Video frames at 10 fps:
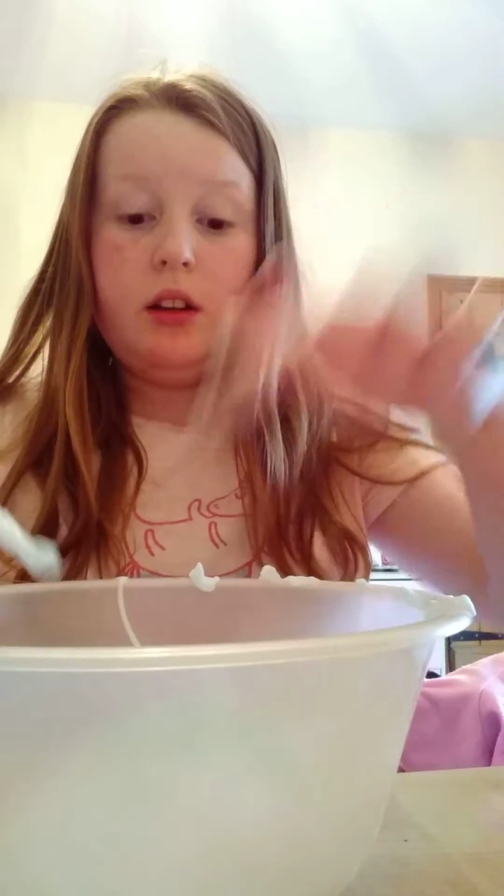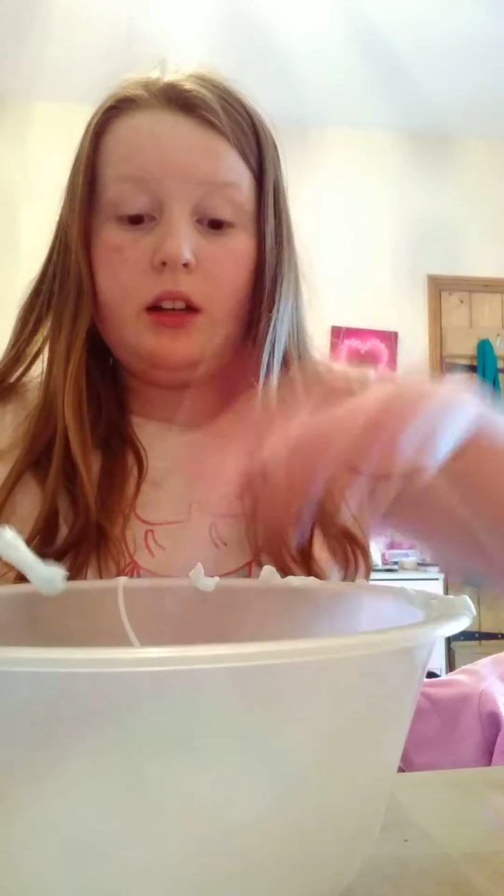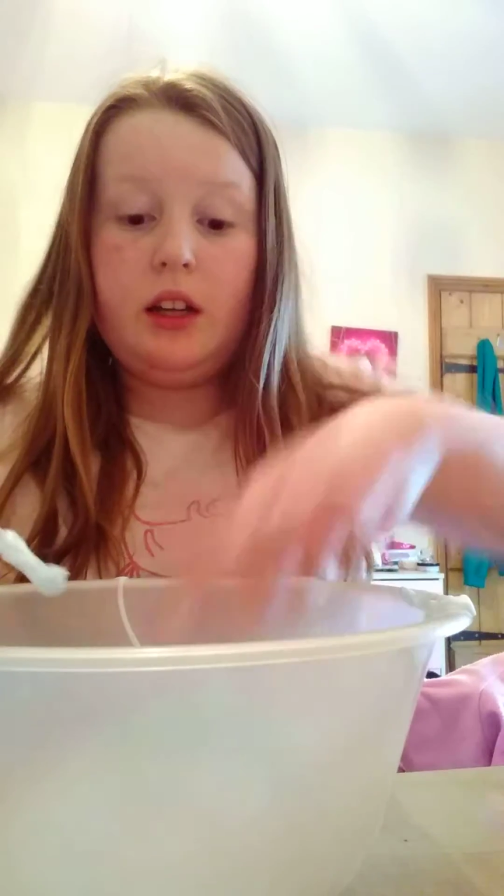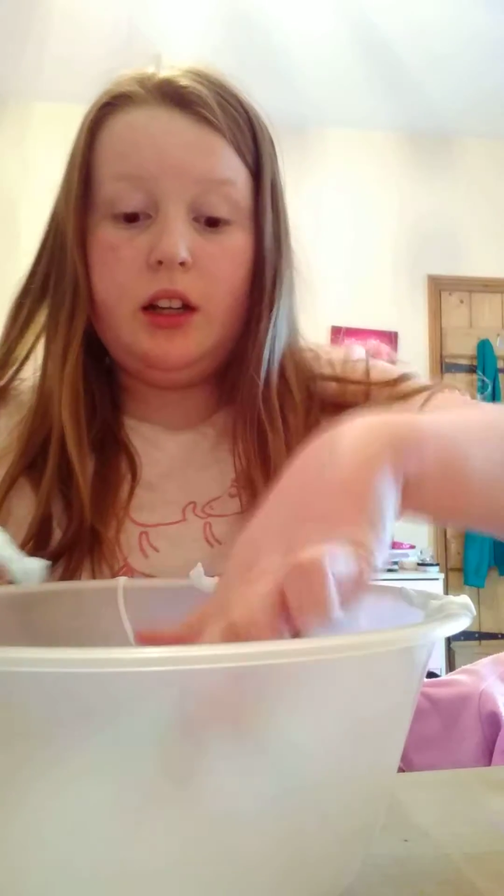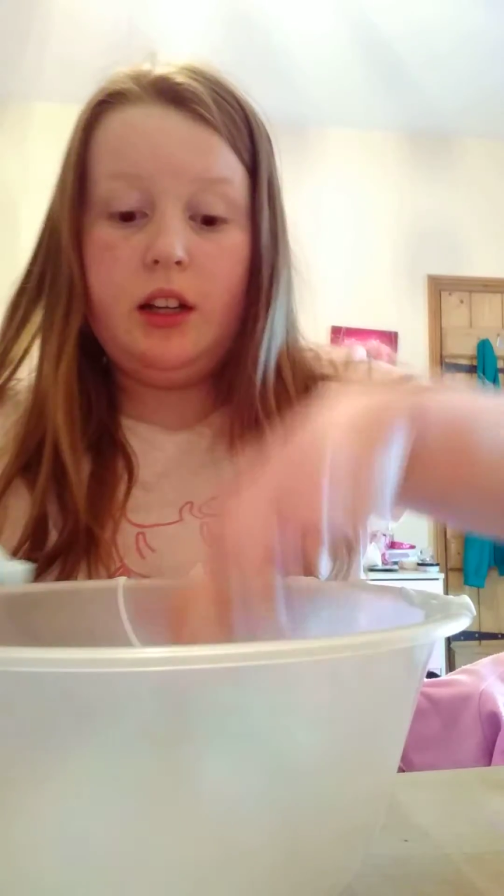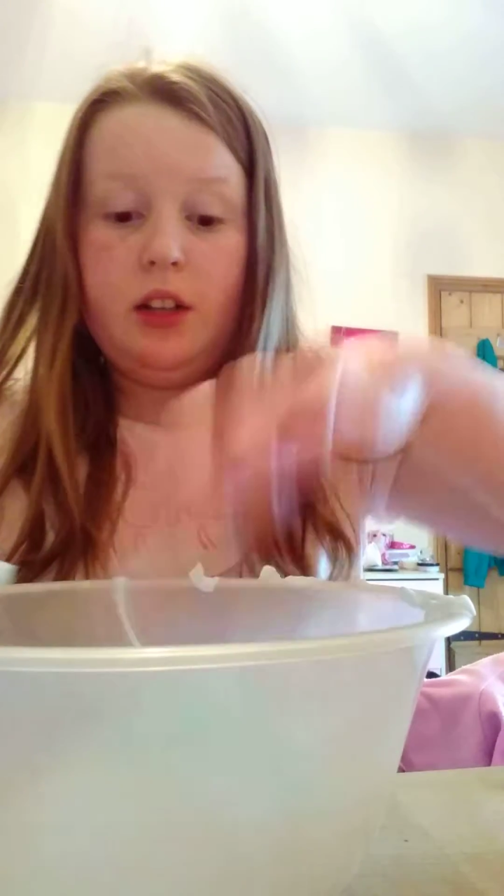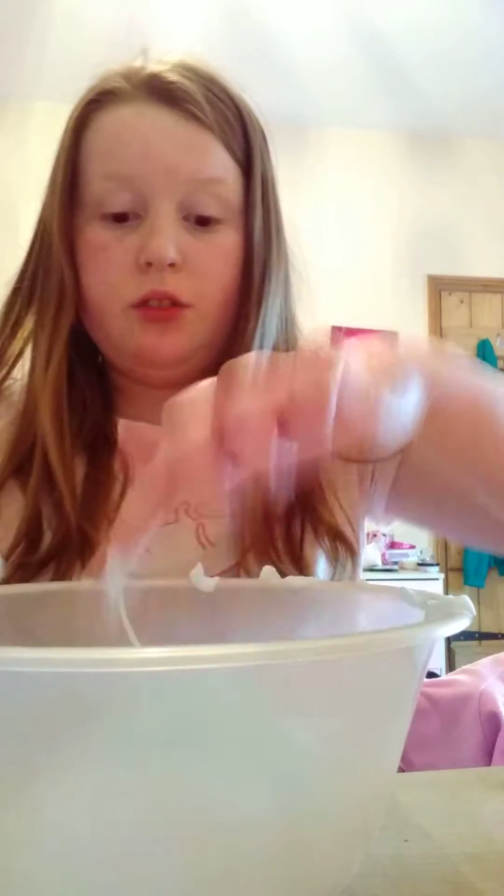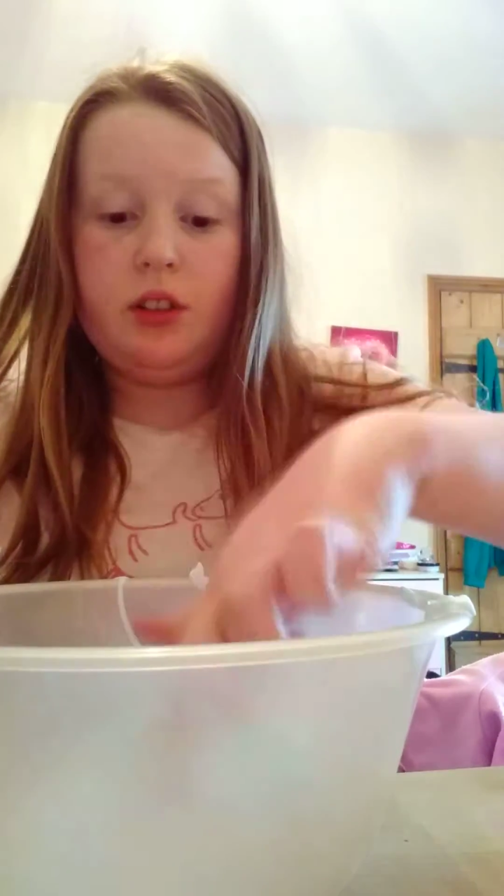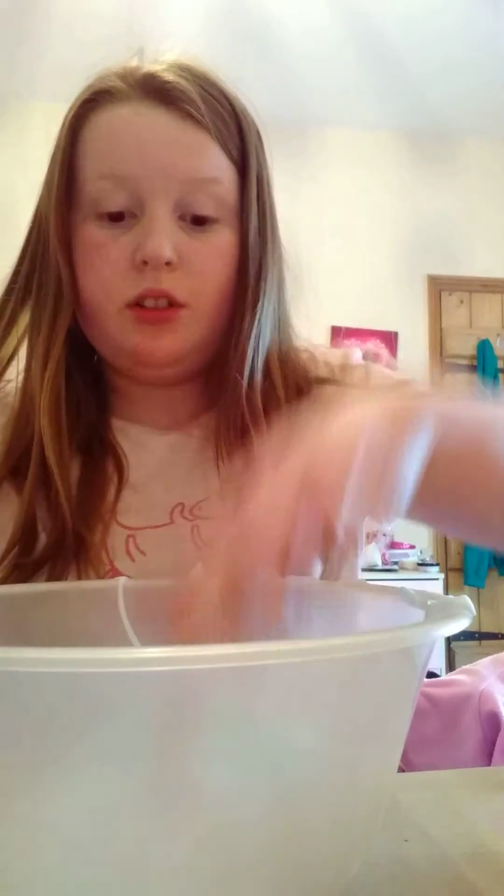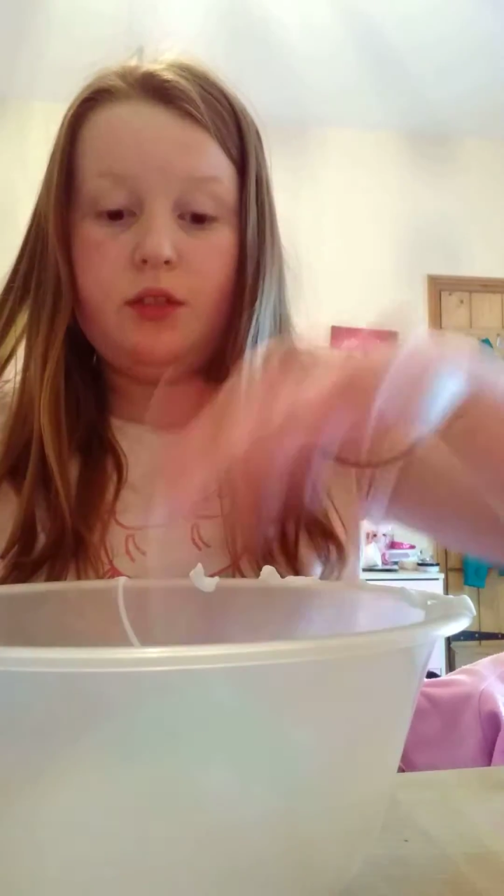It
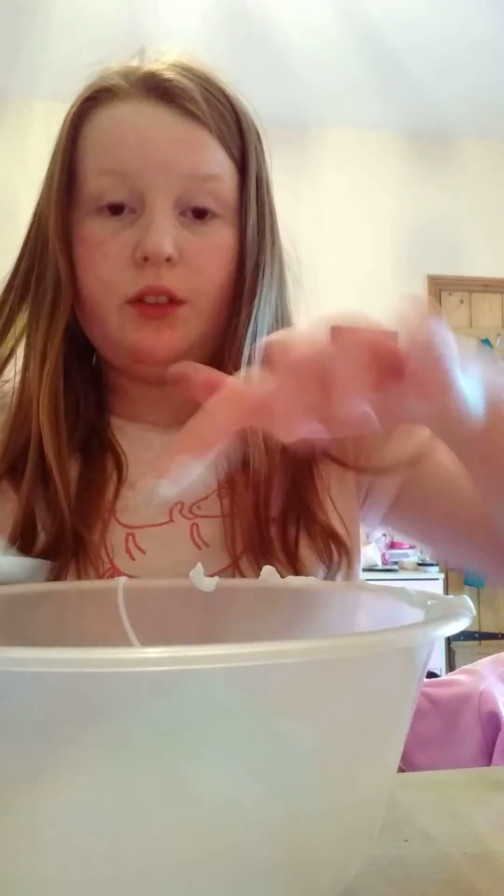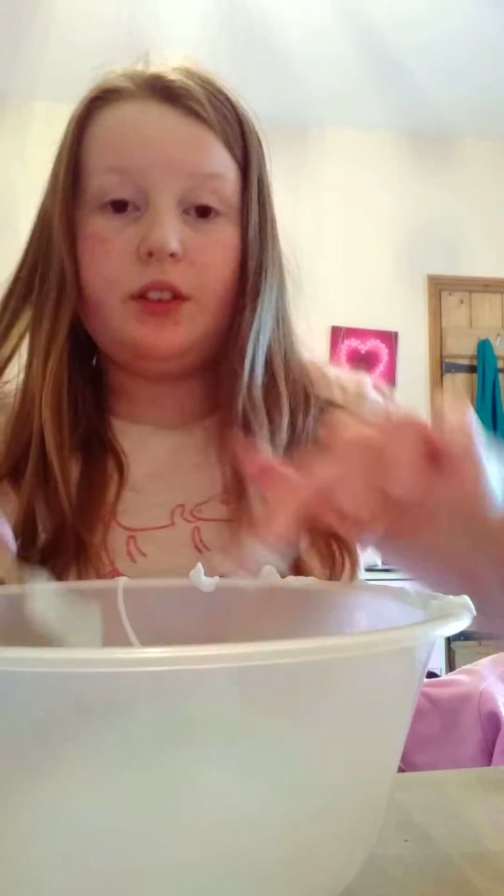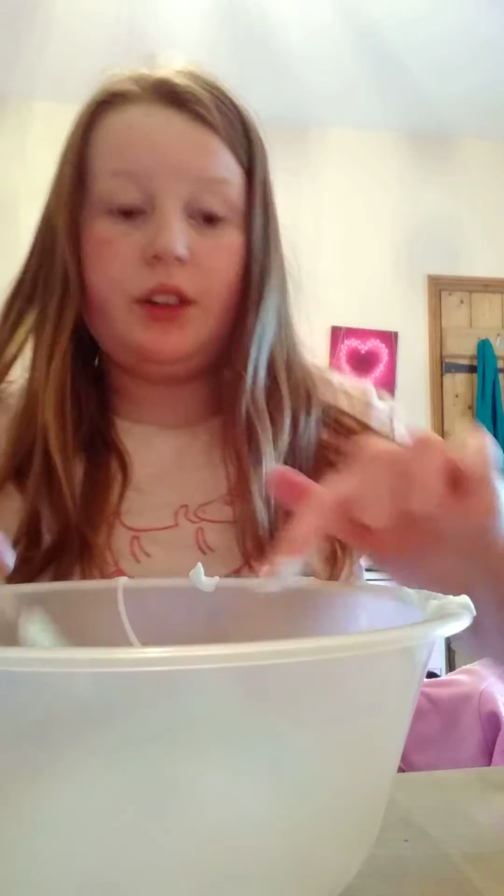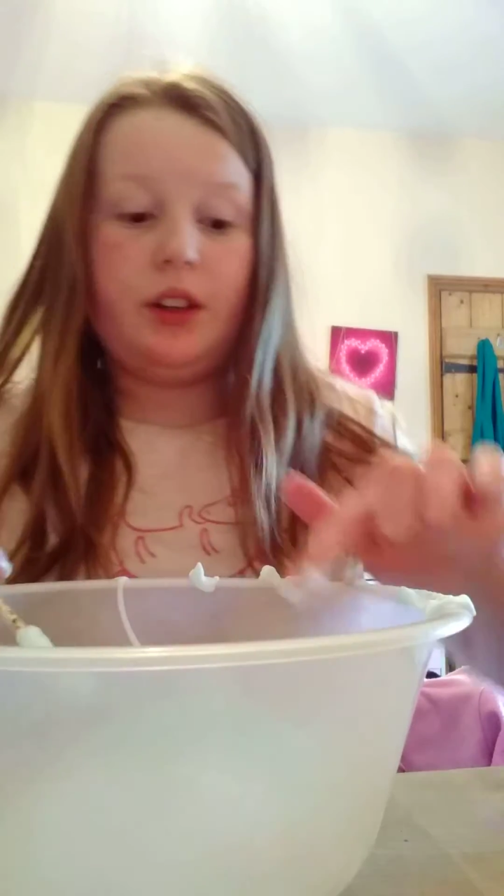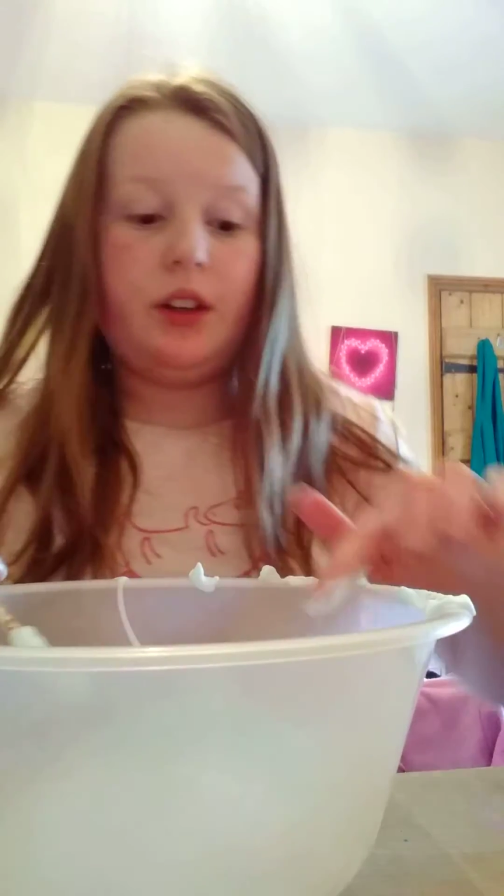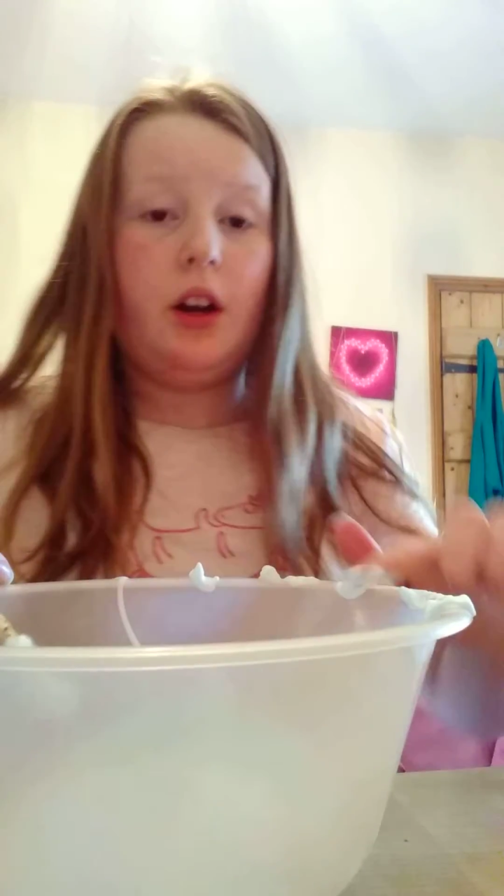literally just feels like